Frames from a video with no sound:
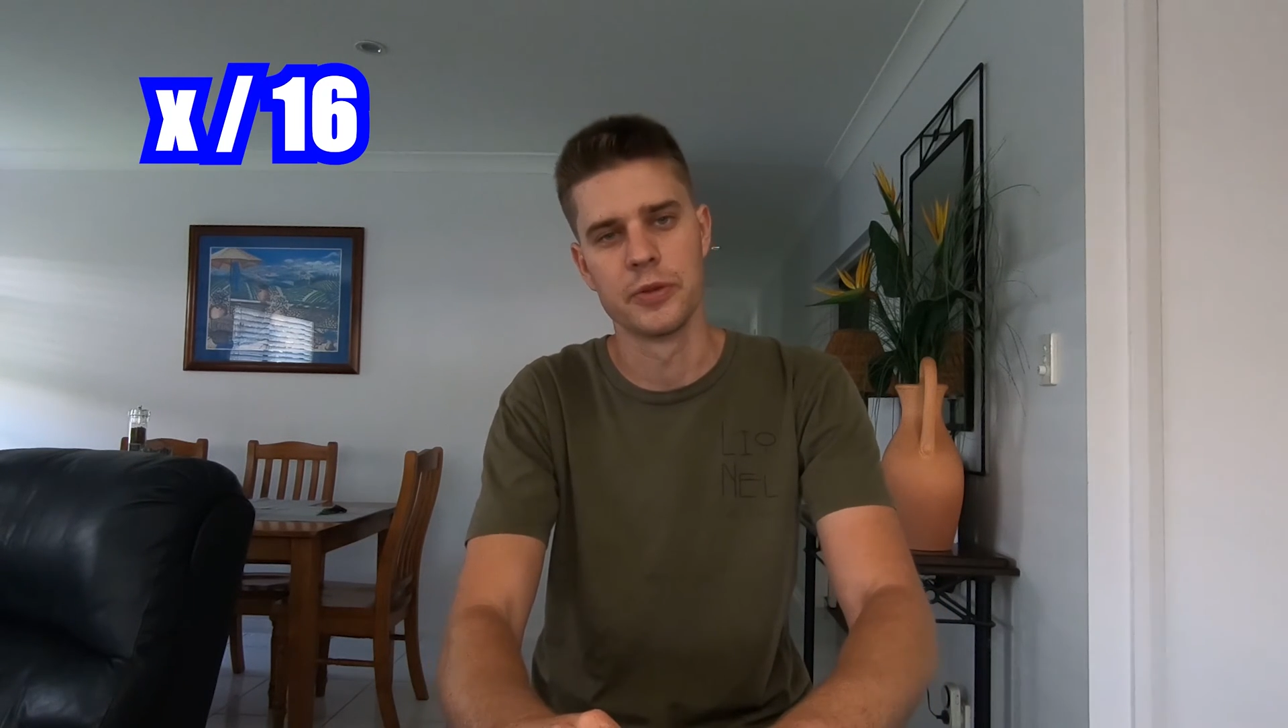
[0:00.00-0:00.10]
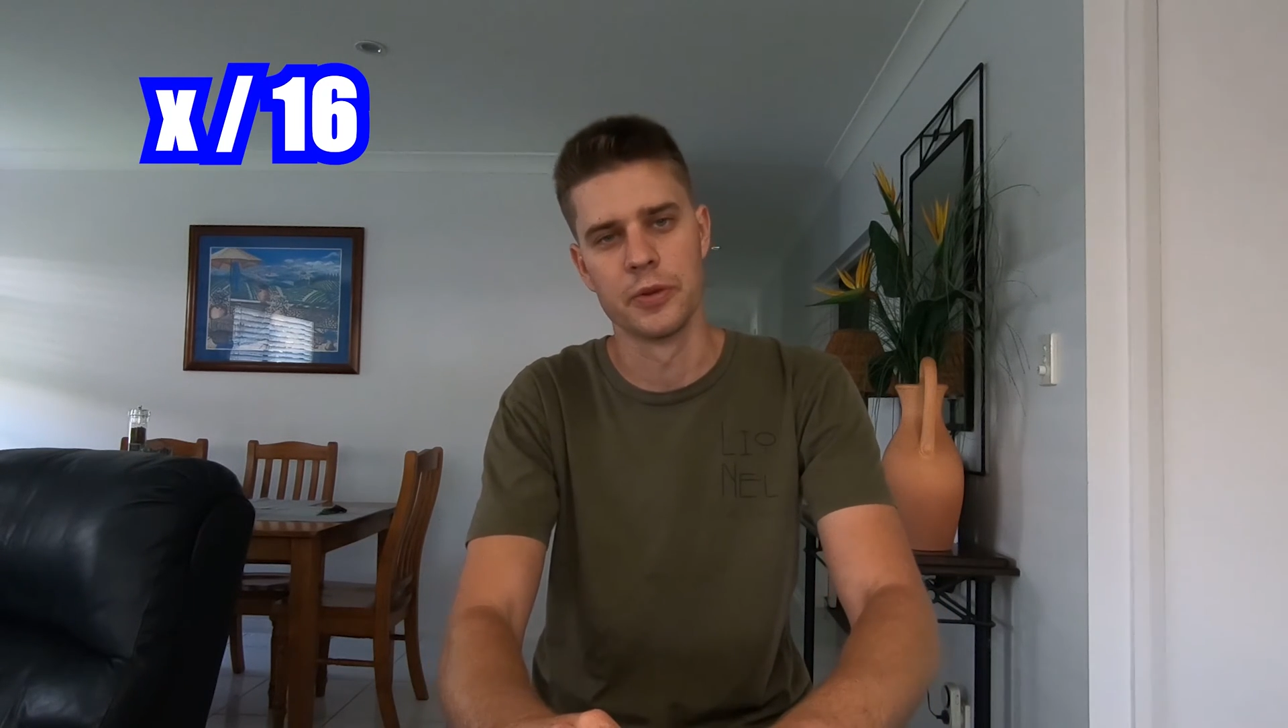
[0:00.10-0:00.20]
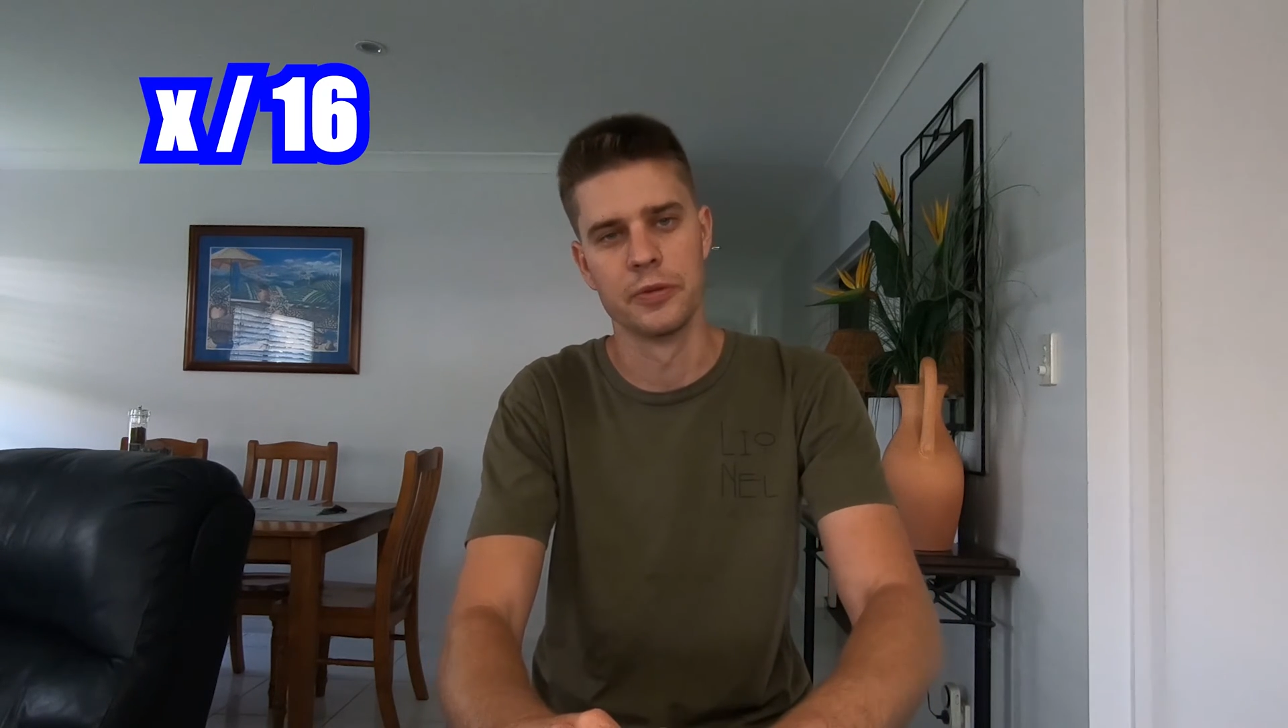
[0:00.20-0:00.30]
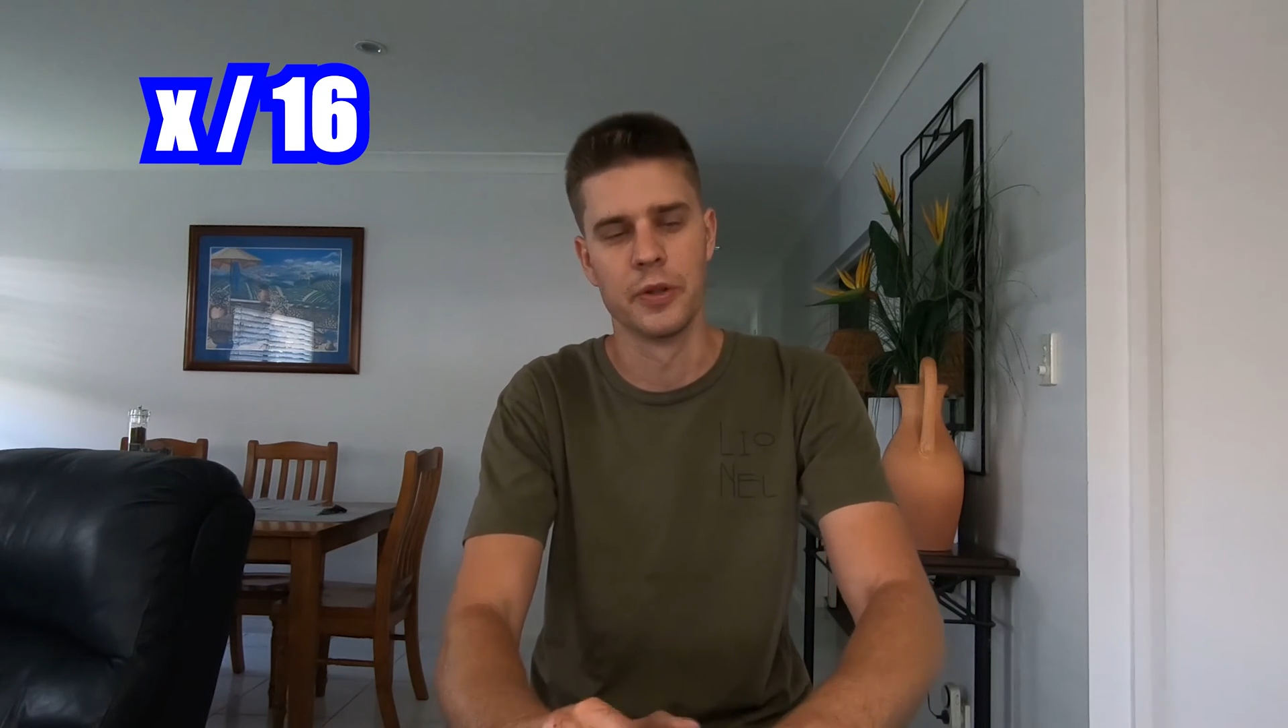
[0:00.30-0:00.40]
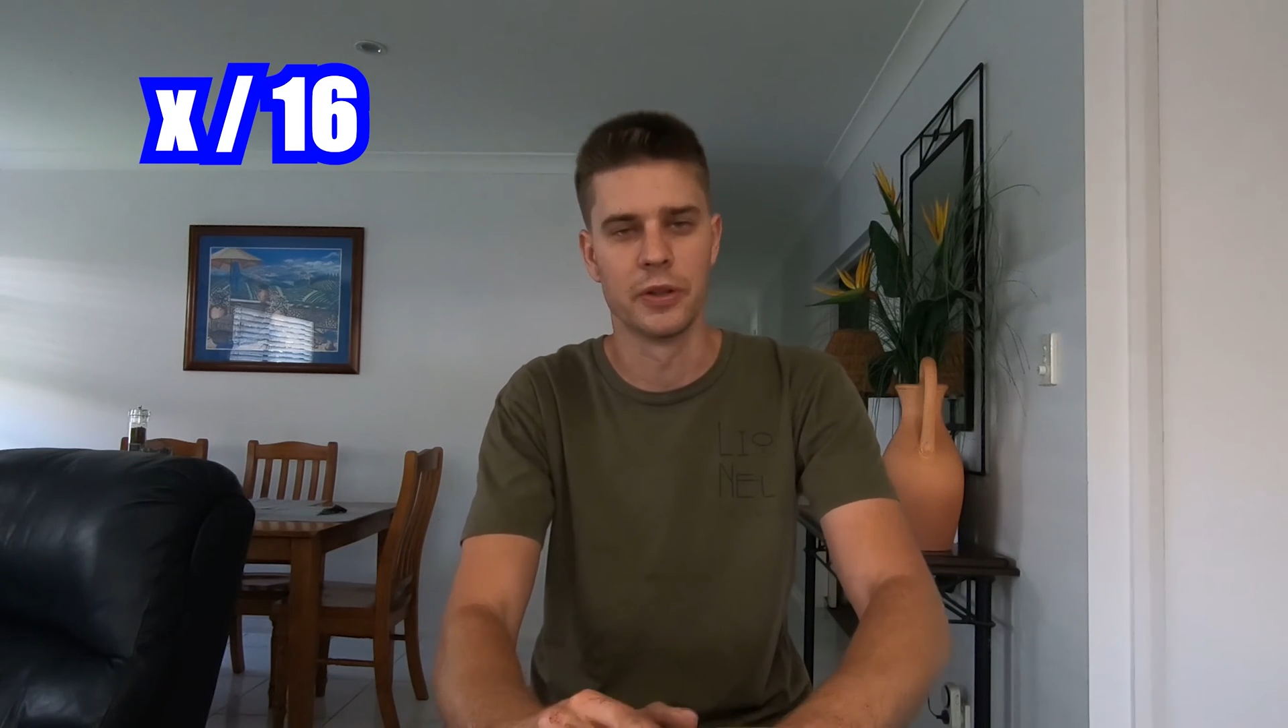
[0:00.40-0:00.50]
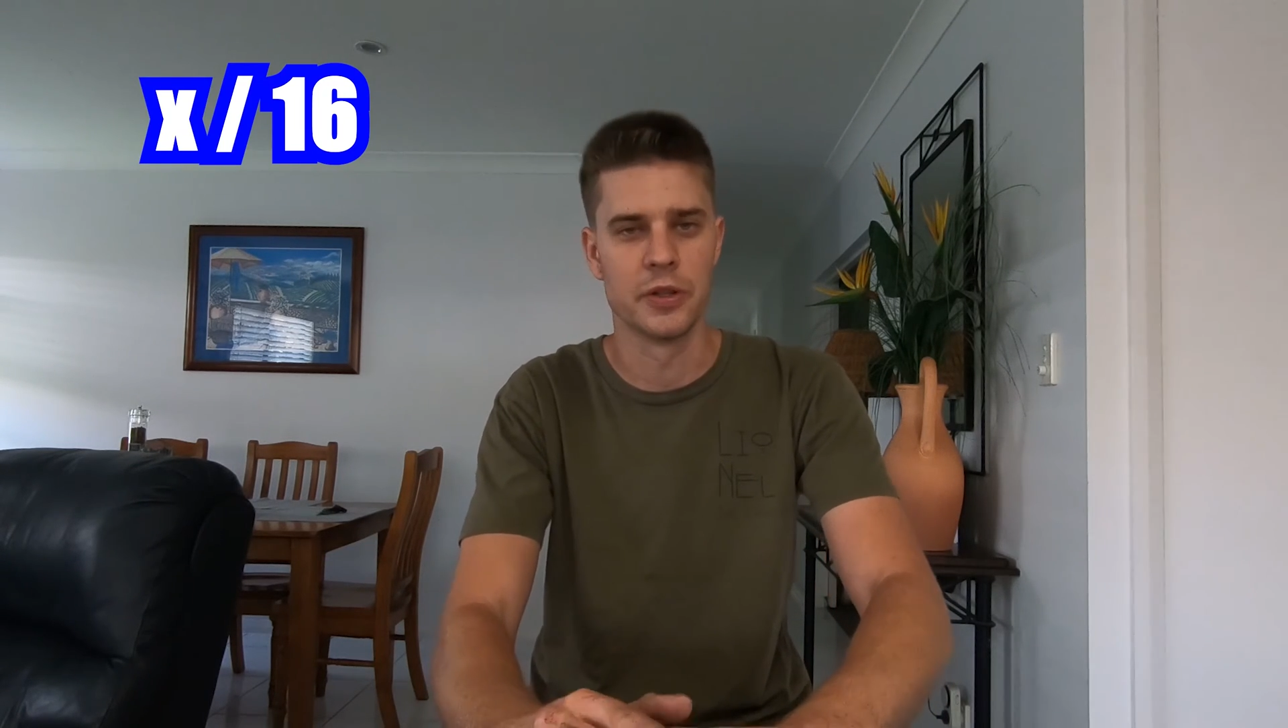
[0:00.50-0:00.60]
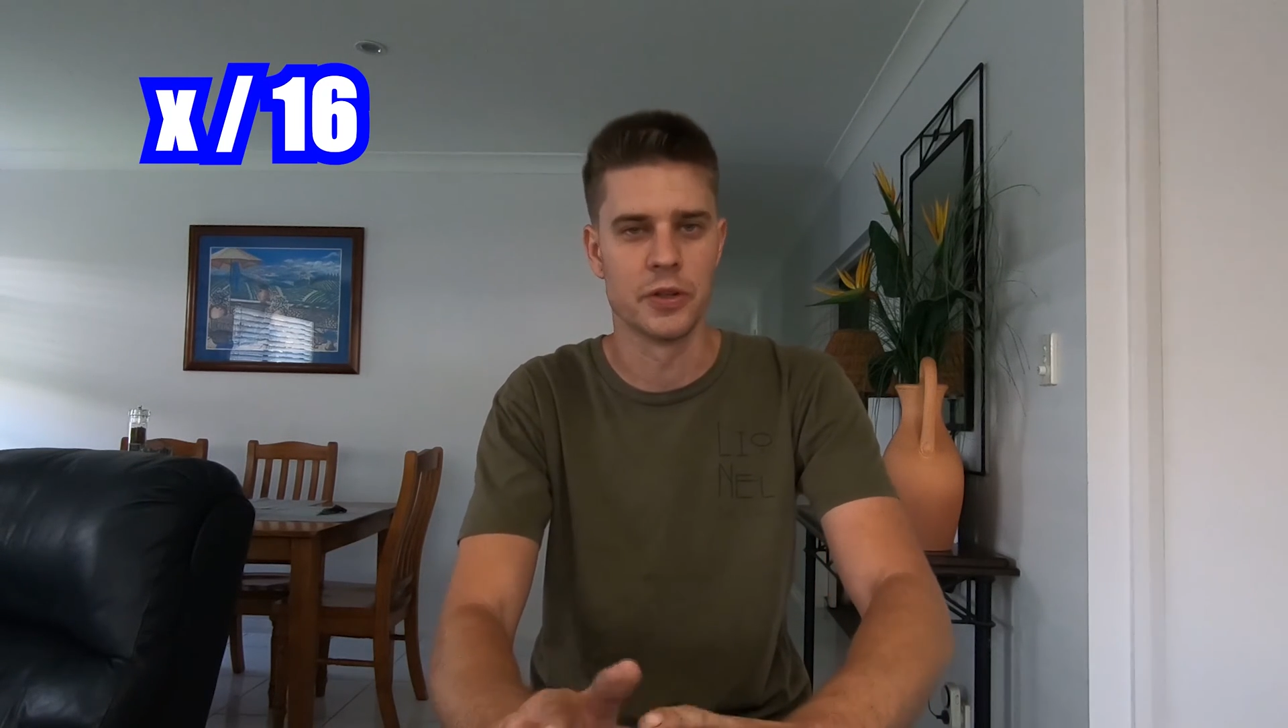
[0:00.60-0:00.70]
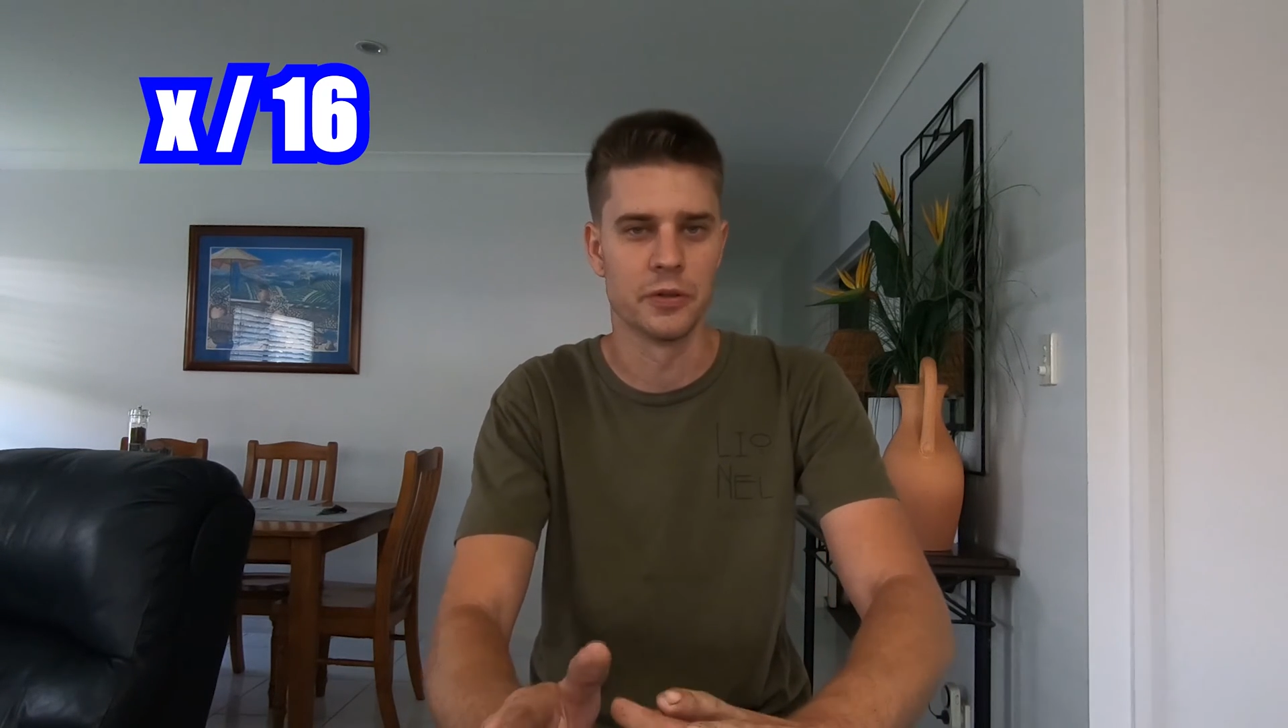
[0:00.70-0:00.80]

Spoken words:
sort of knowledge